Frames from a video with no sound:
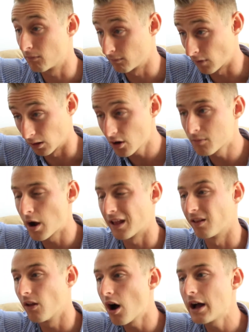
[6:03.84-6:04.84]
a lot of my
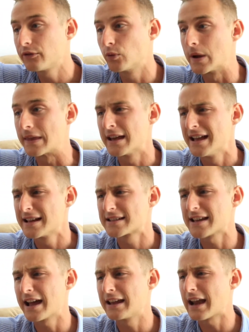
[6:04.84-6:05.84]
life with,
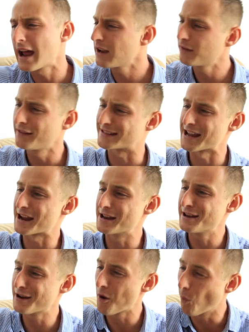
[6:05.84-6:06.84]
saying, hang on a
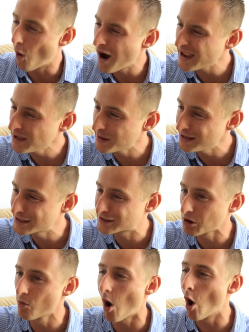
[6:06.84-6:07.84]
second, you know, why are you being
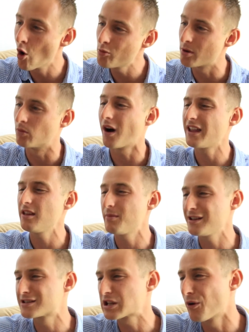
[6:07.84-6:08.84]
so open? Why are you
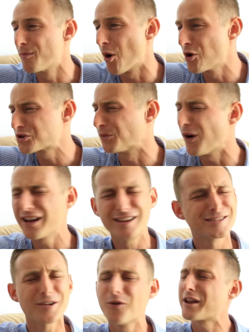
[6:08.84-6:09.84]
being so emotional? Why are
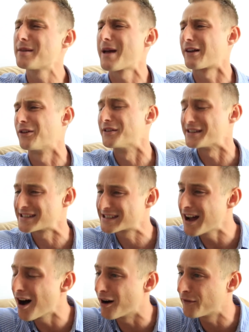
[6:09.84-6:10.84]
you talking about all of this
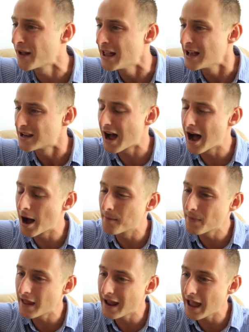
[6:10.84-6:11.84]
stuff?
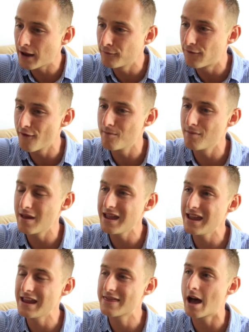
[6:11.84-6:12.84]
And for
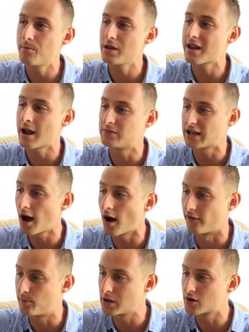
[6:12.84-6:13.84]
me, that became
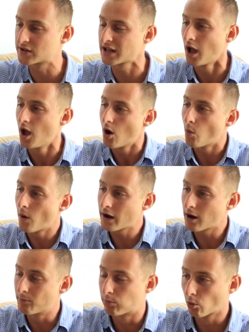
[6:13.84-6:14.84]
tough because when
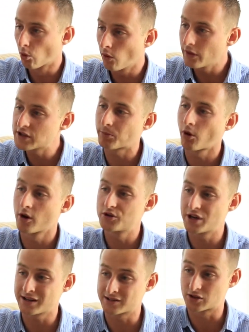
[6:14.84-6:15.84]
I brought this
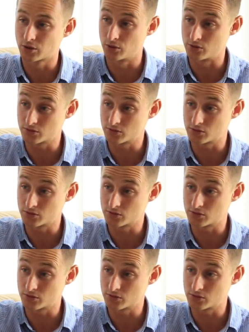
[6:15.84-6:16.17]
project to